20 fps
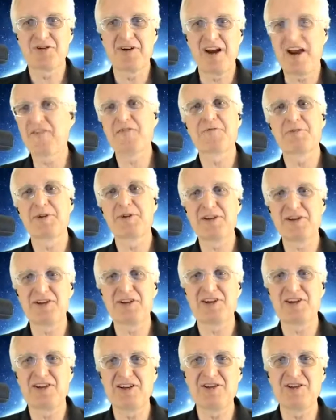everybody
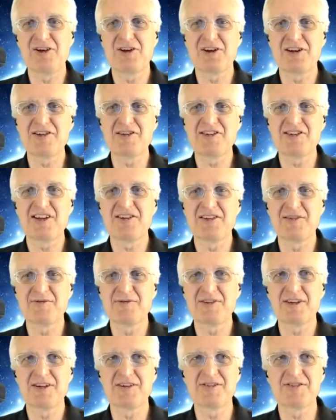in the audience said to
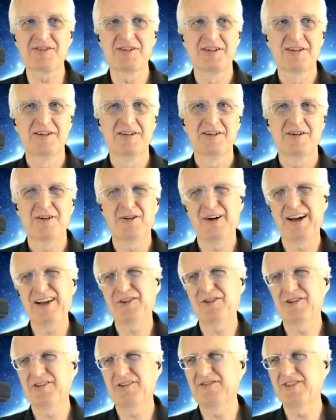themselves, "Oh, I
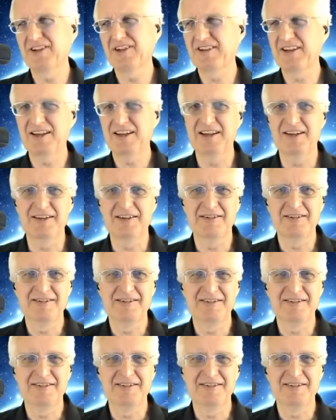could have done that."